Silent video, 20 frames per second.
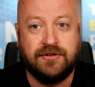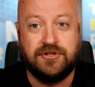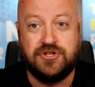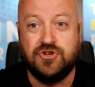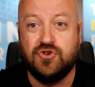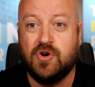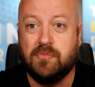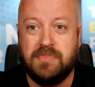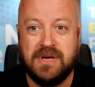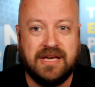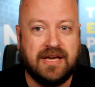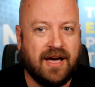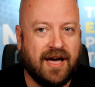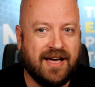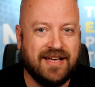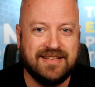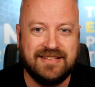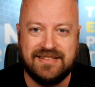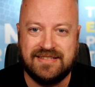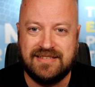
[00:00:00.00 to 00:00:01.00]
do it
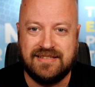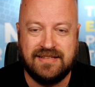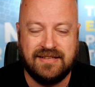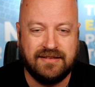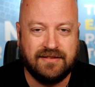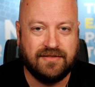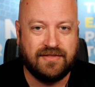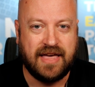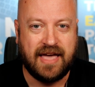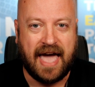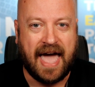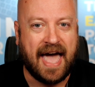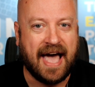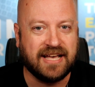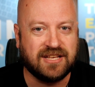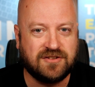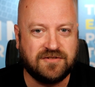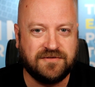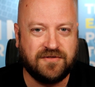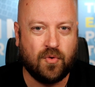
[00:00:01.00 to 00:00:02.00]
because they
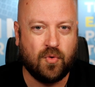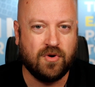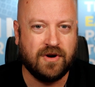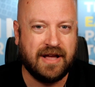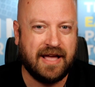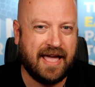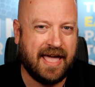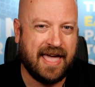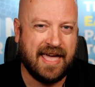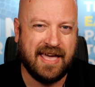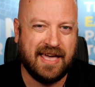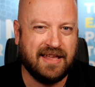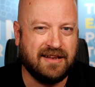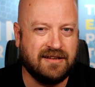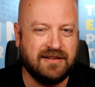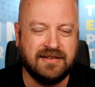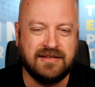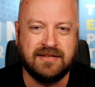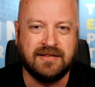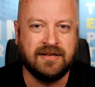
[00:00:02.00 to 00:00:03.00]
asked for it
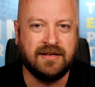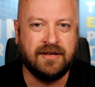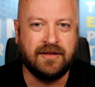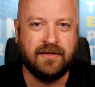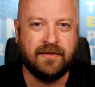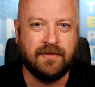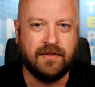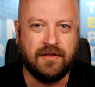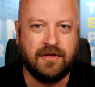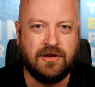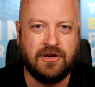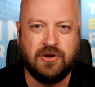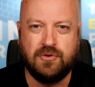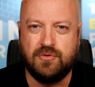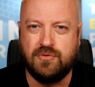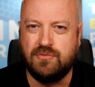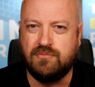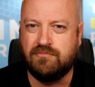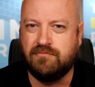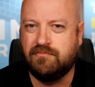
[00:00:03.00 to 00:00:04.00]
and
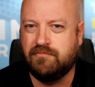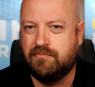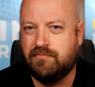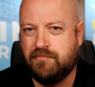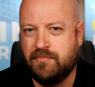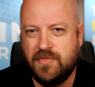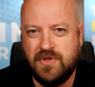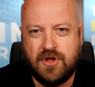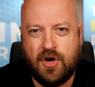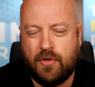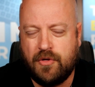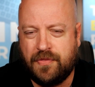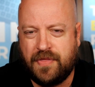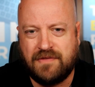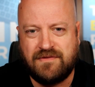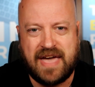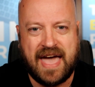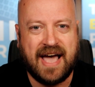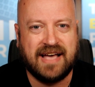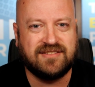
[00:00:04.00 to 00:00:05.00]
that
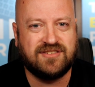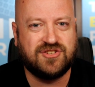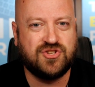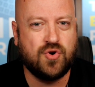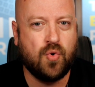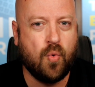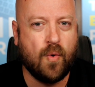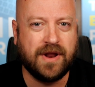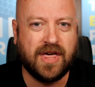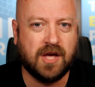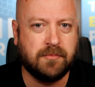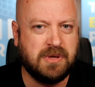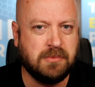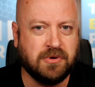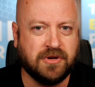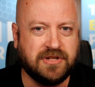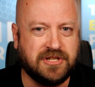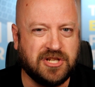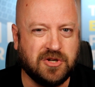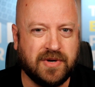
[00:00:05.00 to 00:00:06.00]
they've asked 20 other
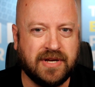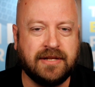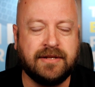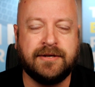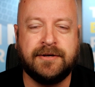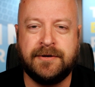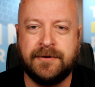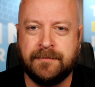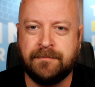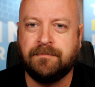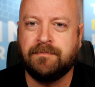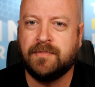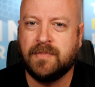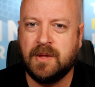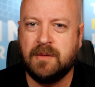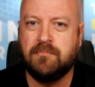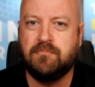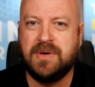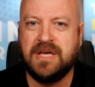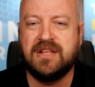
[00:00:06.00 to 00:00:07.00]
people to do it.
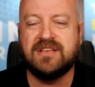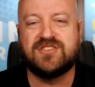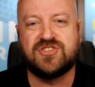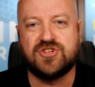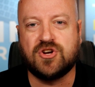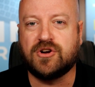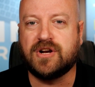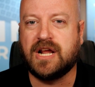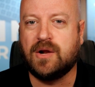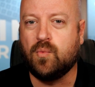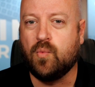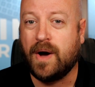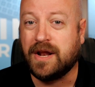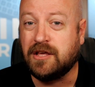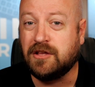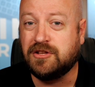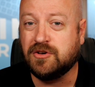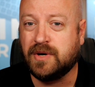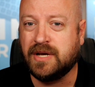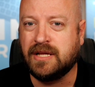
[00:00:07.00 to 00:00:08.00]
Be discerning on when
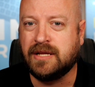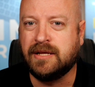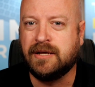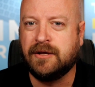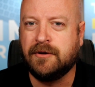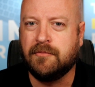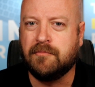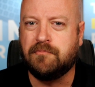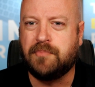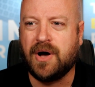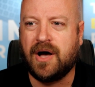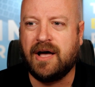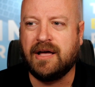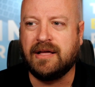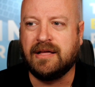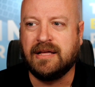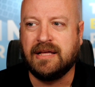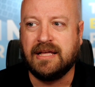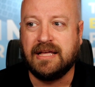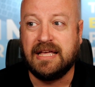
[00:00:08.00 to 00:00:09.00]
you do it,
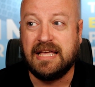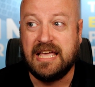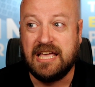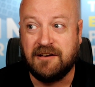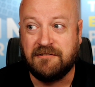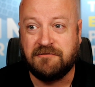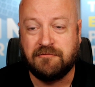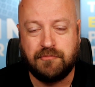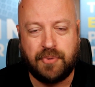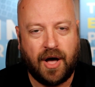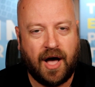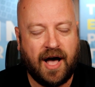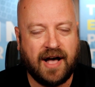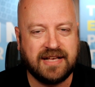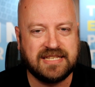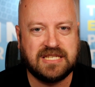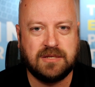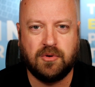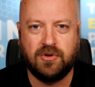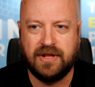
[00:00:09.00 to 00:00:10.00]
but if
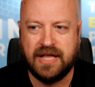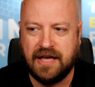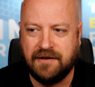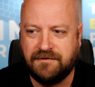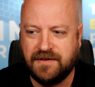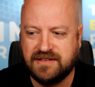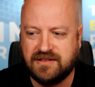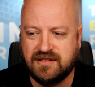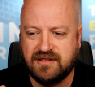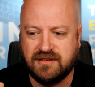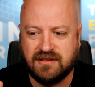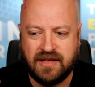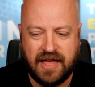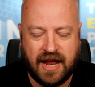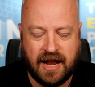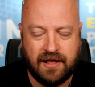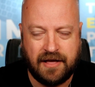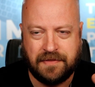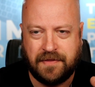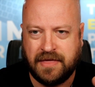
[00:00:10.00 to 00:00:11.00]
possible, if this is
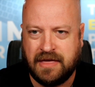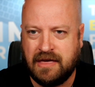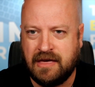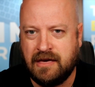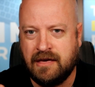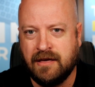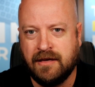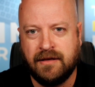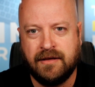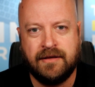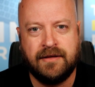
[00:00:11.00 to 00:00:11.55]
kind of like